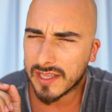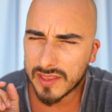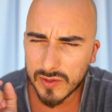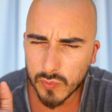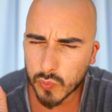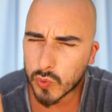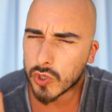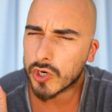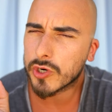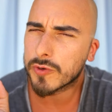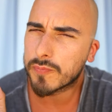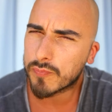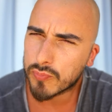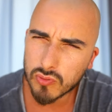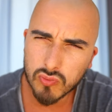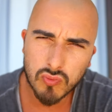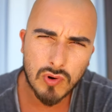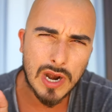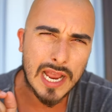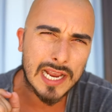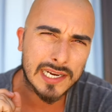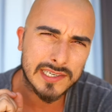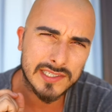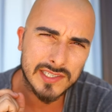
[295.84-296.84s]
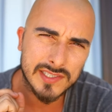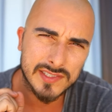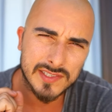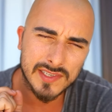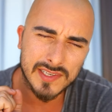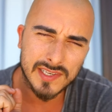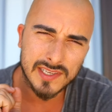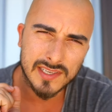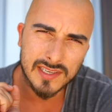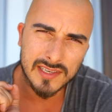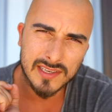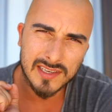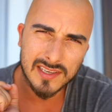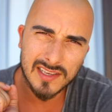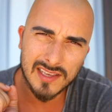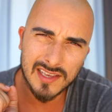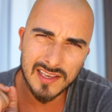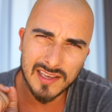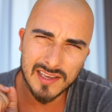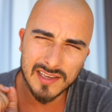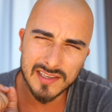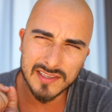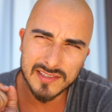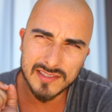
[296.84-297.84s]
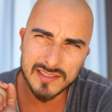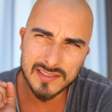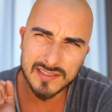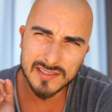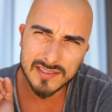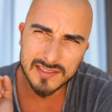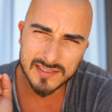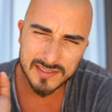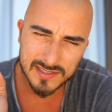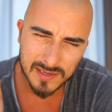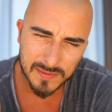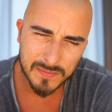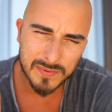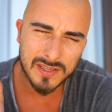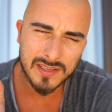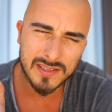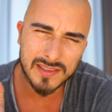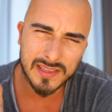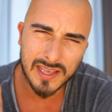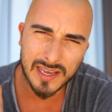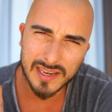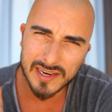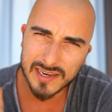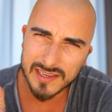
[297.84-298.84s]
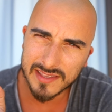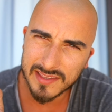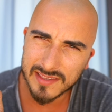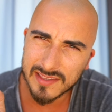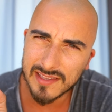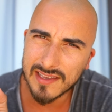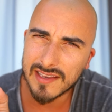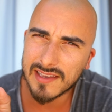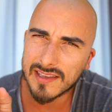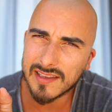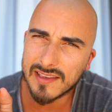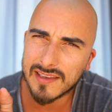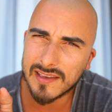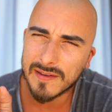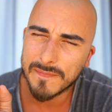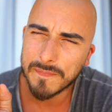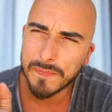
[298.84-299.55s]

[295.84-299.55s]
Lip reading: And the word practicing is something that I think